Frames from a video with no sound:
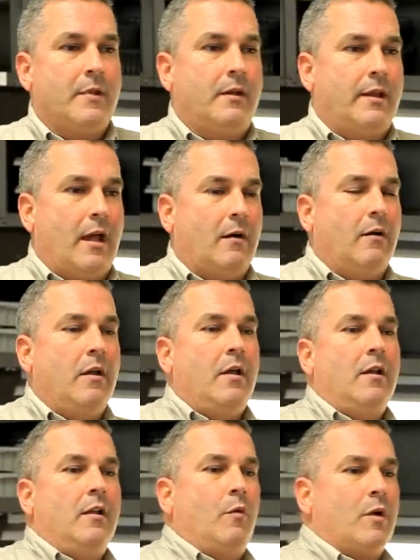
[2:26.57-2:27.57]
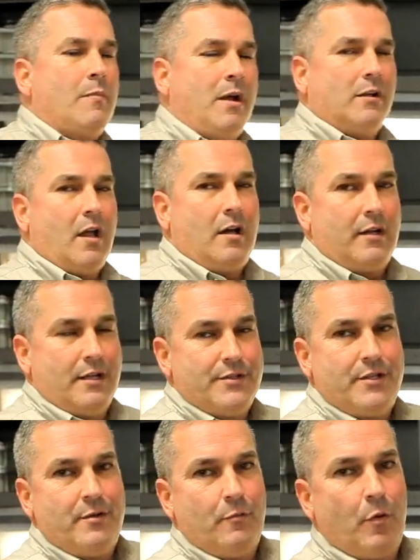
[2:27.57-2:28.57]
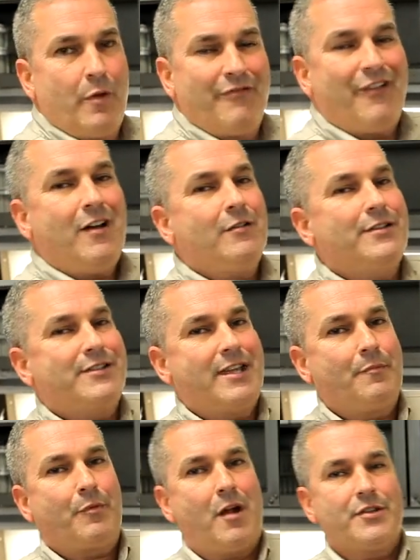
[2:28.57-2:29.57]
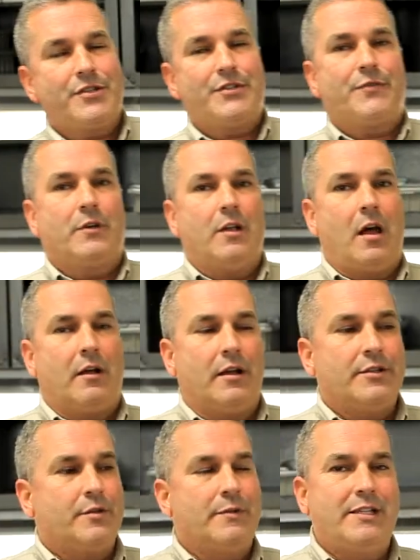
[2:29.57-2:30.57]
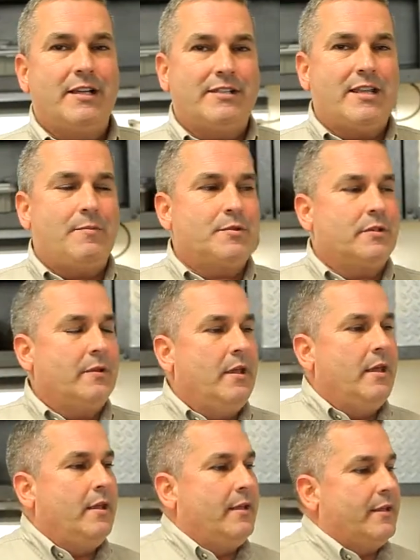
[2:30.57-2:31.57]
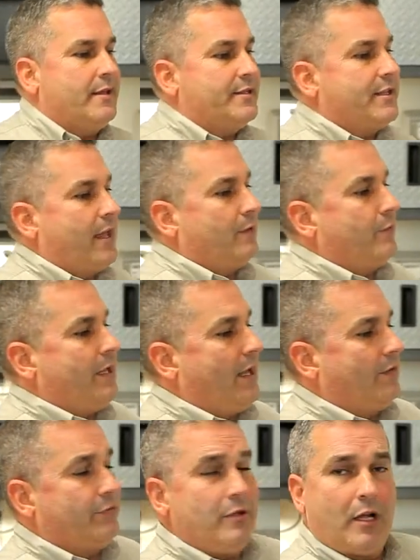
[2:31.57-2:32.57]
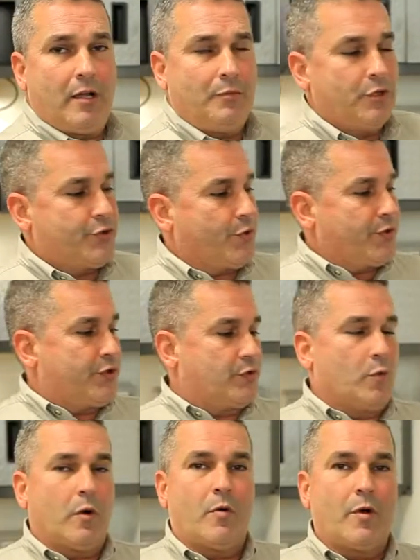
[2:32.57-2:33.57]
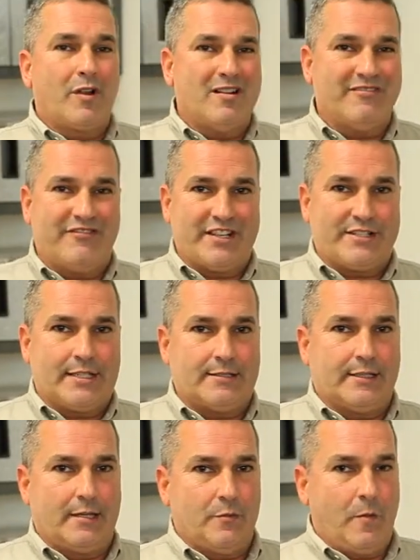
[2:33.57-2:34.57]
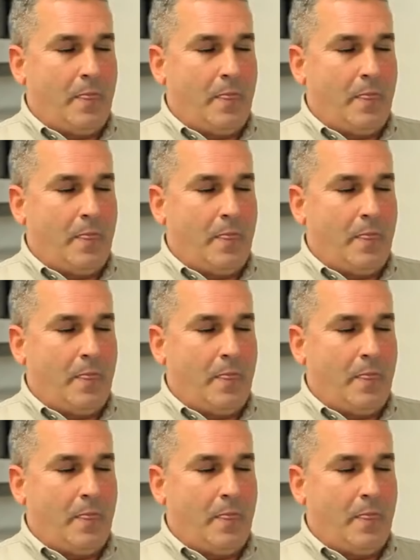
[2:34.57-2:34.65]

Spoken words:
Now, what about long guns? Well, we follow the same process for long guns, and with the exception is that we have a couple of choices of where we're going to affix this label.